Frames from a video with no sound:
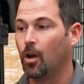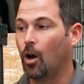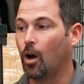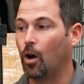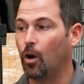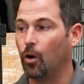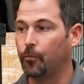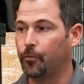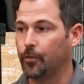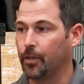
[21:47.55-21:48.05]

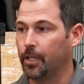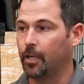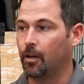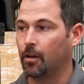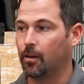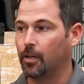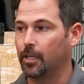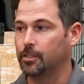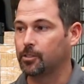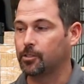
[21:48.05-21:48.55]
Hopefully
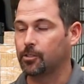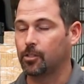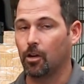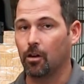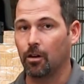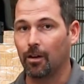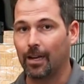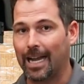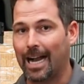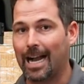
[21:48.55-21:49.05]
our
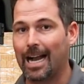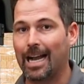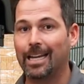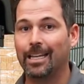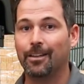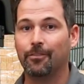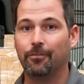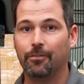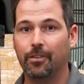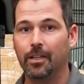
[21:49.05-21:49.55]
install
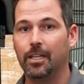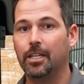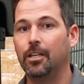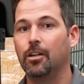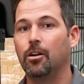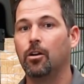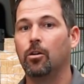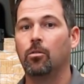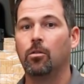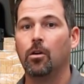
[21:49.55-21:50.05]
guide and
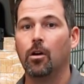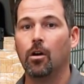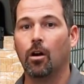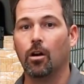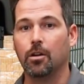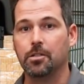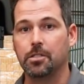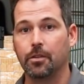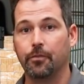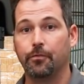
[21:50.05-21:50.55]
video
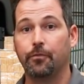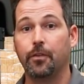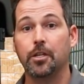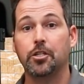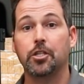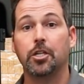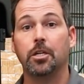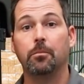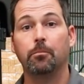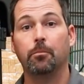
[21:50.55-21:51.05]
are
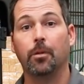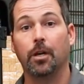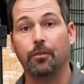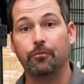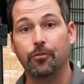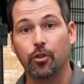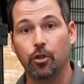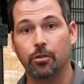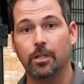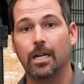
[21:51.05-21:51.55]
sufficient, but
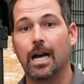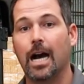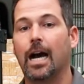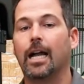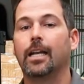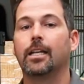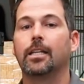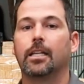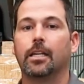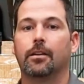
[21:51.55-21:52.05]
if they're
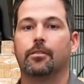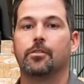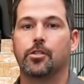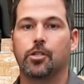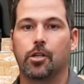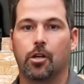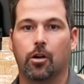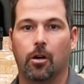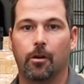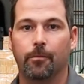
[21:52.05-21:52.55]
not, give
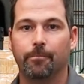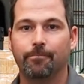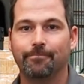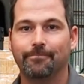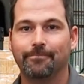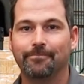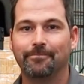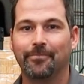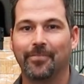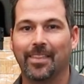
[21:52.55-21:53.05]
us a call.
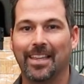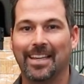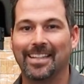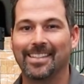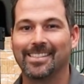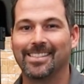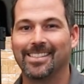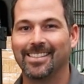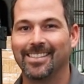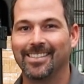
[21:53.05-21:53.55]

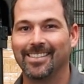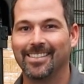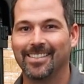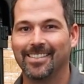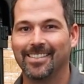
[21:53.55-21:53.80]
Thanks.